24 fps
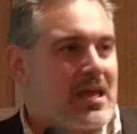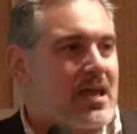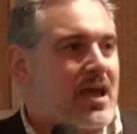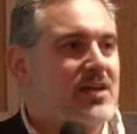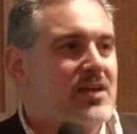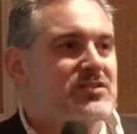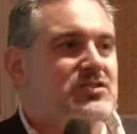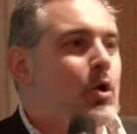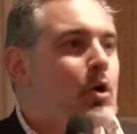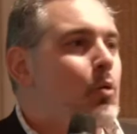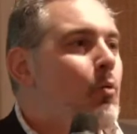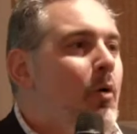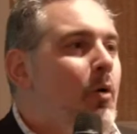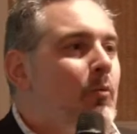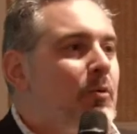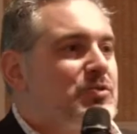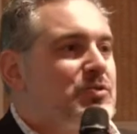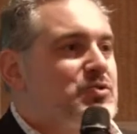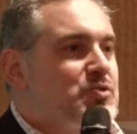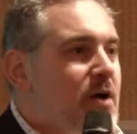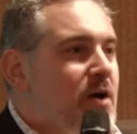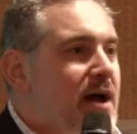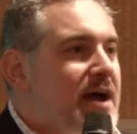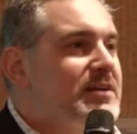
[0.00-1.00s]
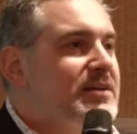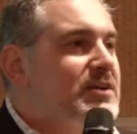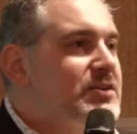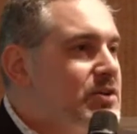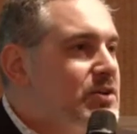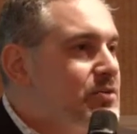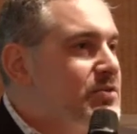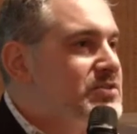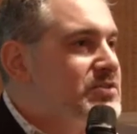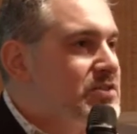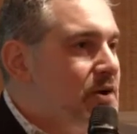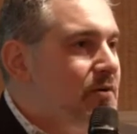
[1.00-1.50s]
And so what we're trying to
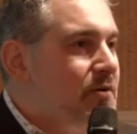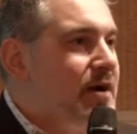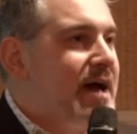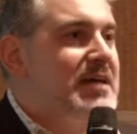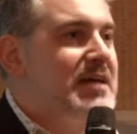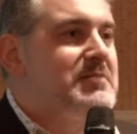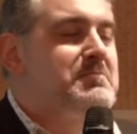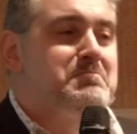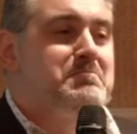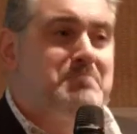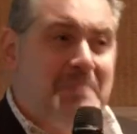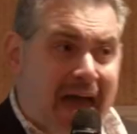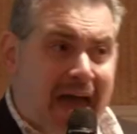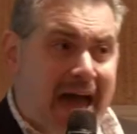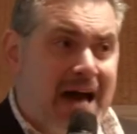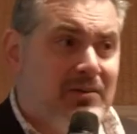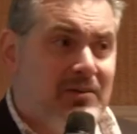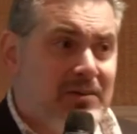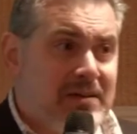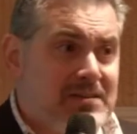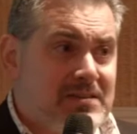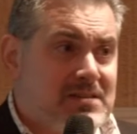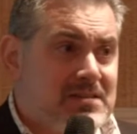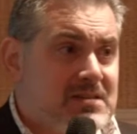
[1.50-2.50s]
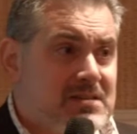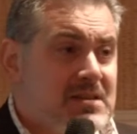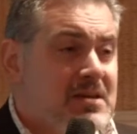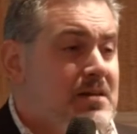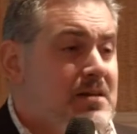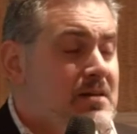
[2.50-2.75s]
do is go ahead and balance